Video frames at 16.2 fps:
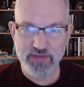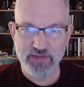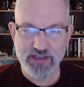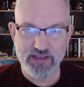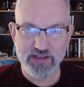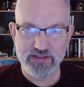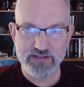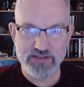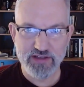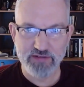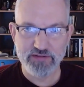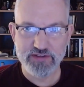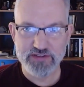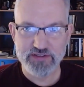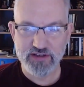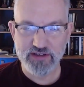Making
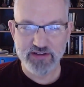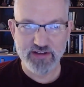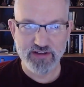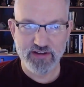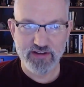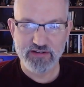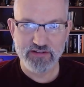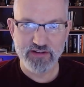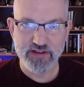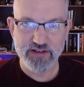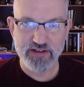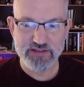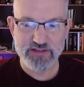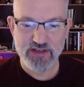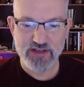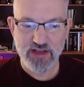self-consolidating concrete
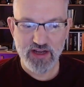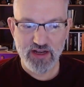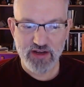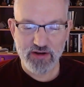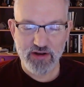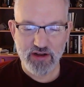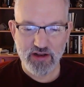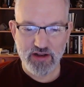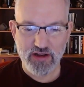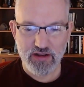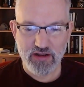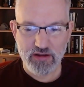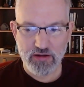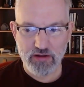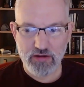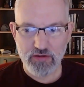is
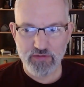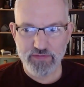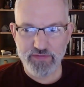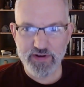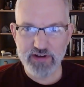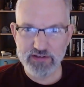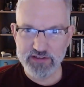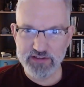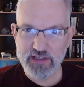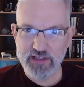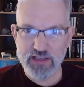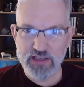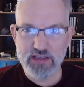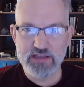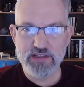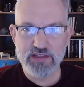fairly
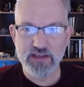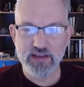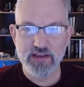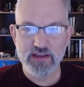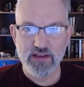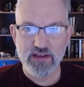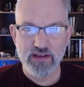easy.